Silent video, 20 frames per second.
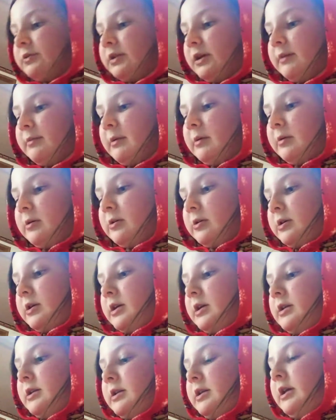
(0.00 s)
Every time I'm
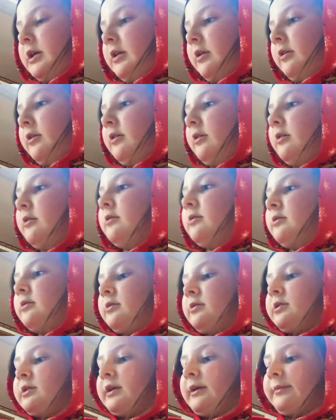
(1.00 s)
cooking dinner,
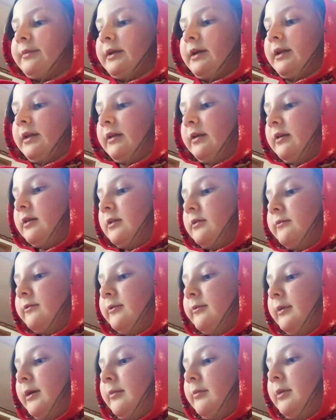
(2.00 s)
something
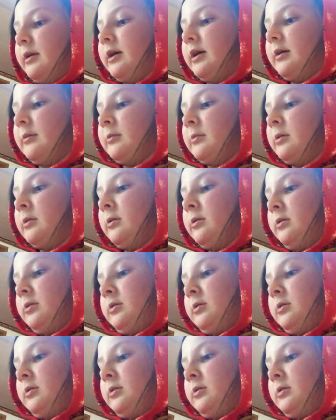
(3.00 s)
for my mom.